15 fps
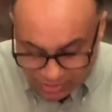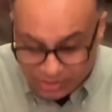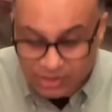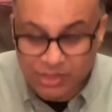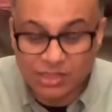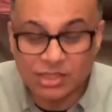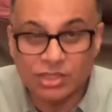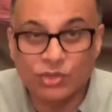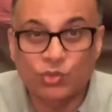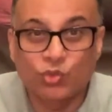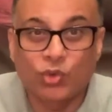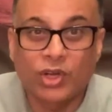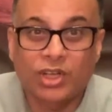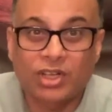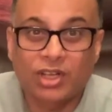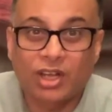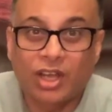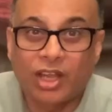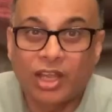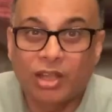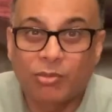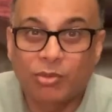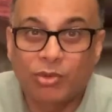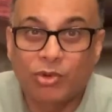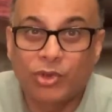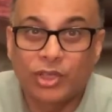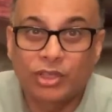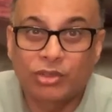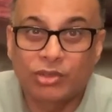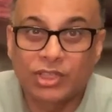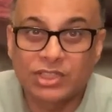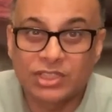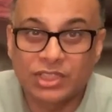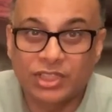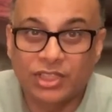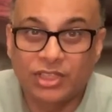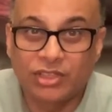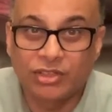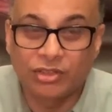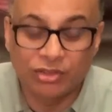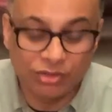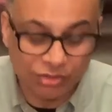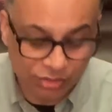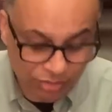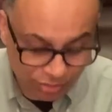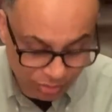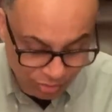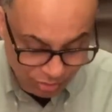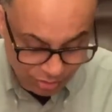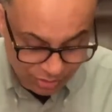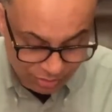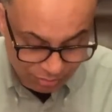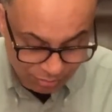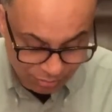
this is what I am going to actually do. So it's